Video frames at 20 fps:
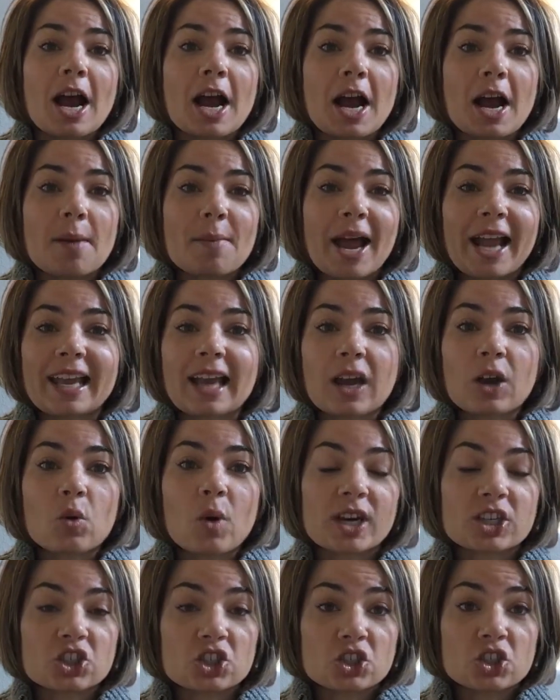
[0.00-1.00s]
um, I get
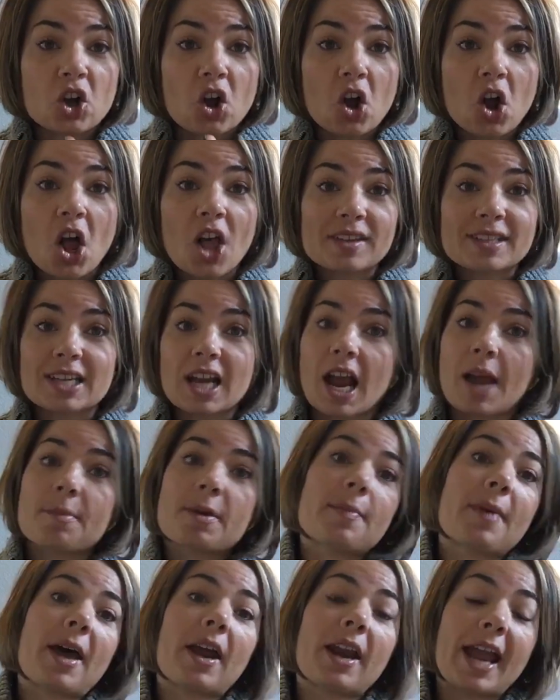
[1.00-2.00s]
questions all the
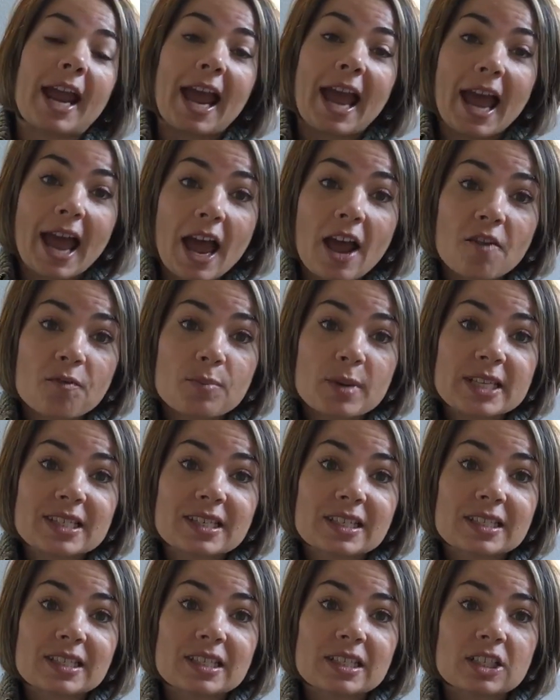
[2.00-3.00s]
time about I have
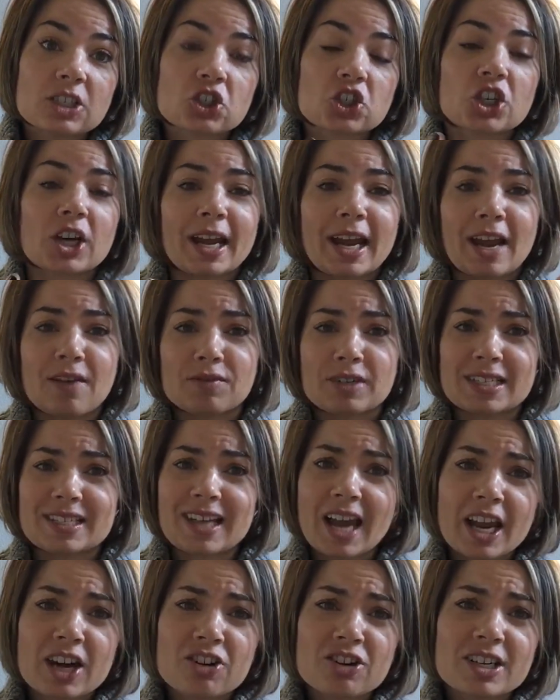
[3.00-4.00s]
business edition, I have
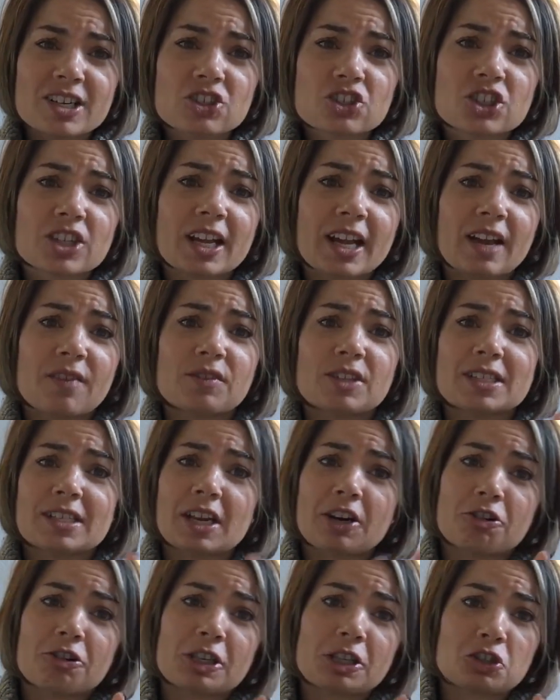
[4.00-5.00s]
designer edition, I have
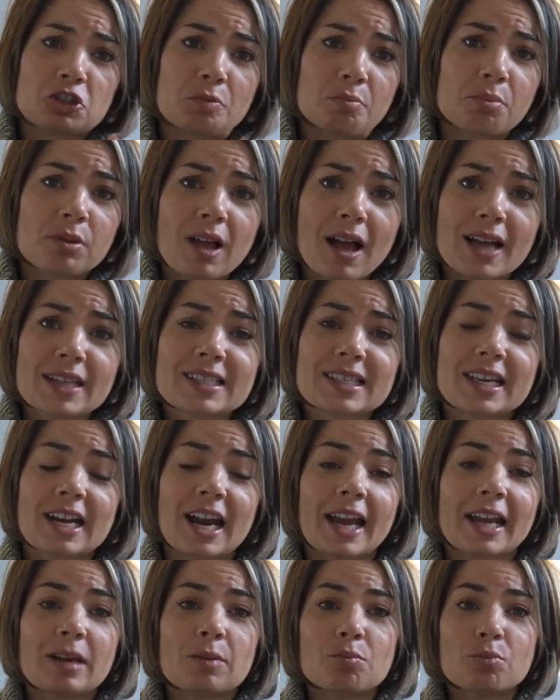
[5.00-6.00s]
designer edition plus, and
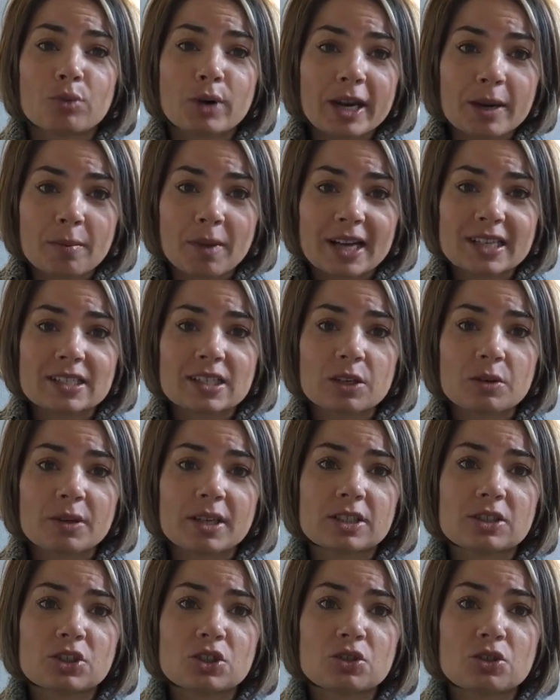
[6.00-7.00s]
I can bring my
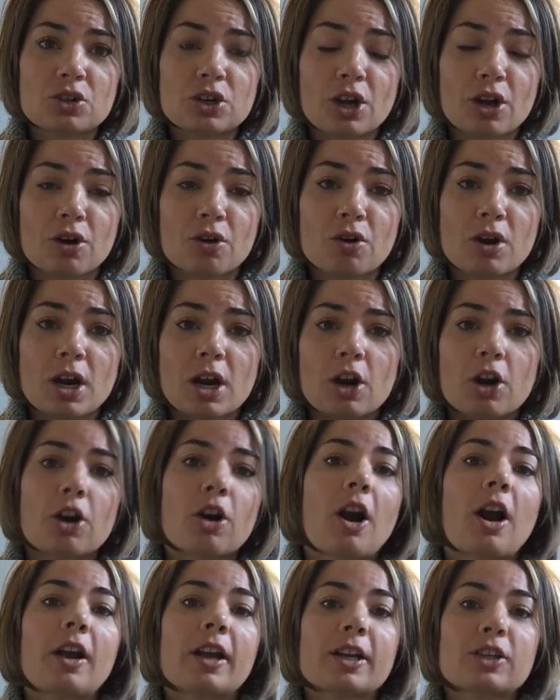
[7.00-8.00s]
Silhouette Studio,
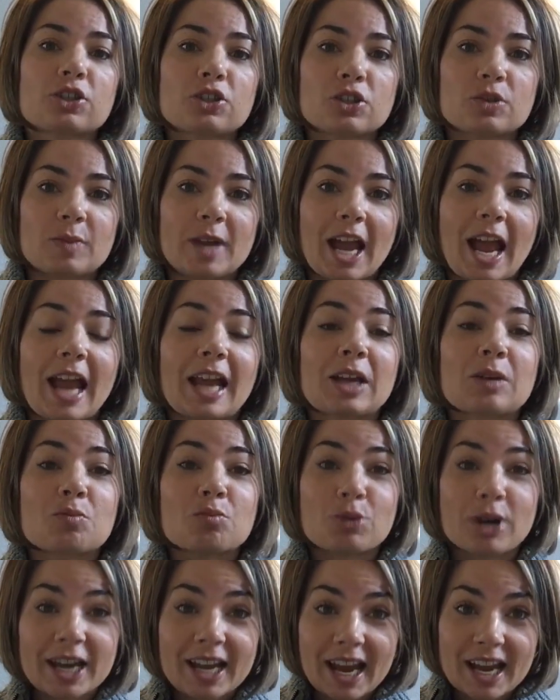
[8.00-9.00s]
or excuse me, I can
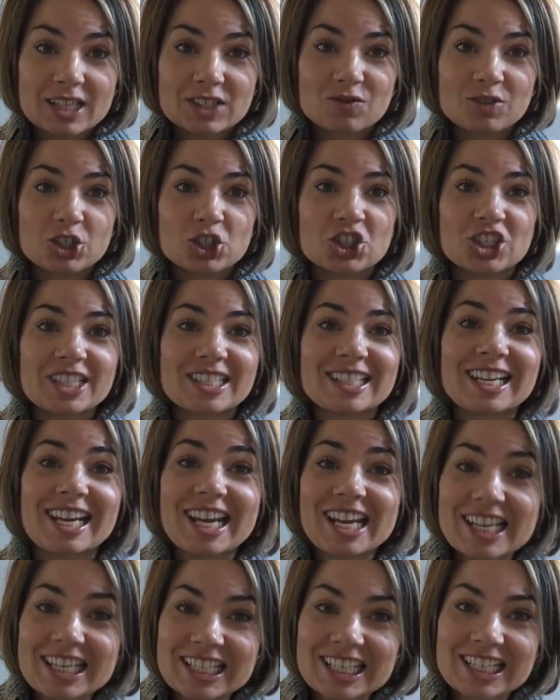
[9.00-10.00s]
bring SVGs
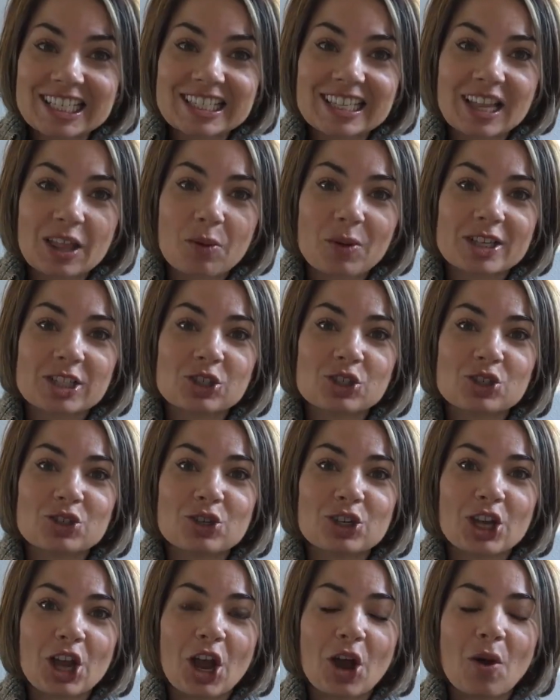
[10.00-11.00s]
into Silhouette
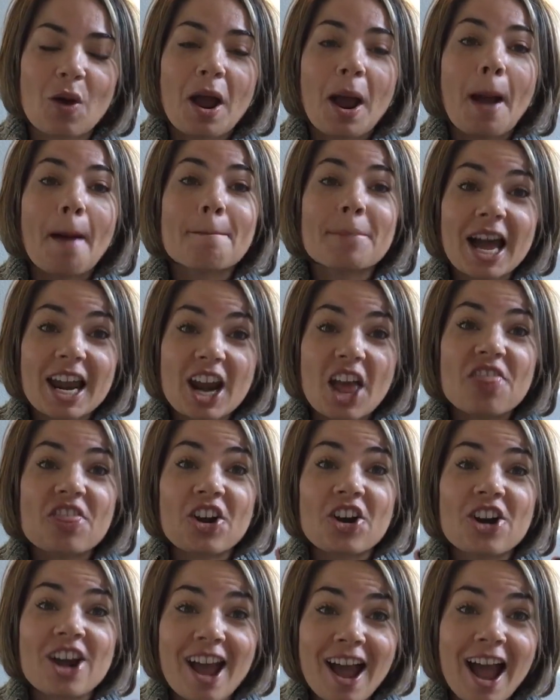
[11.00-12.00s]
Studio, but
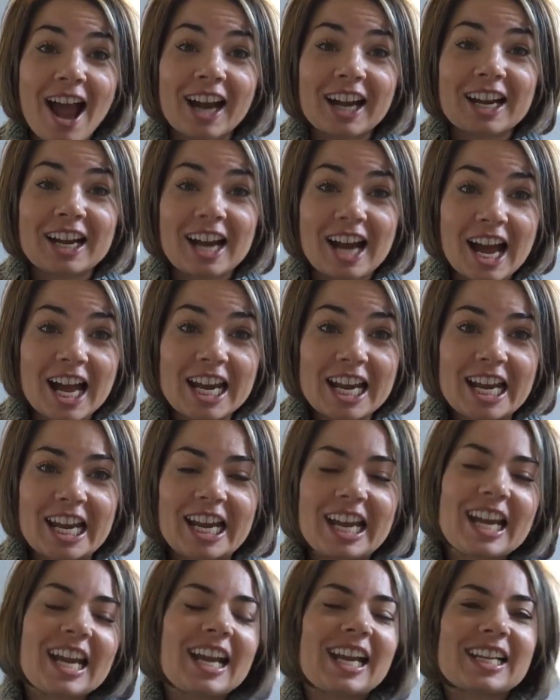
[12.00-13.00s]
they're not cutting.